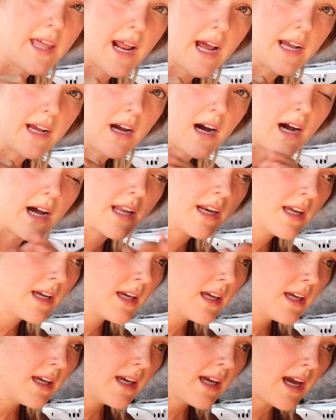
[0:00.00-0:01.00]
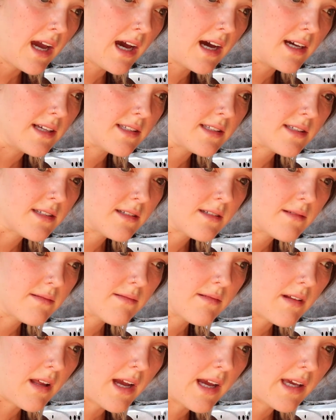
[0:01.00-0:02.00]
that I got has
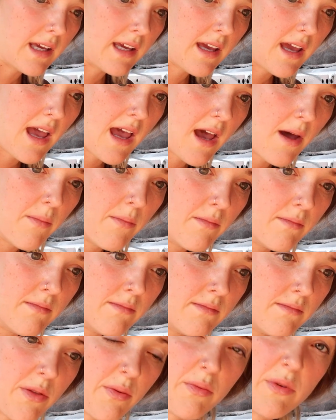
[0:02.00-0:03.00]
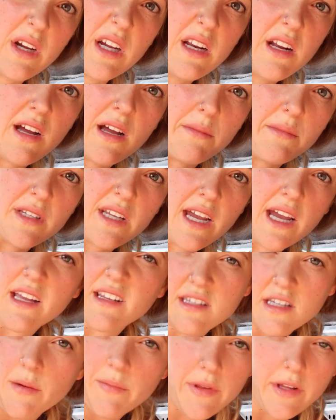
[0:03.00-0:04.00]
like M3 to
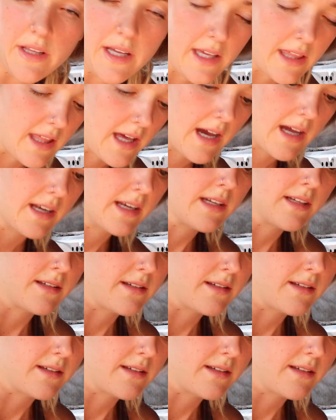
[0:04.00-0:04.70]
M10, something like that.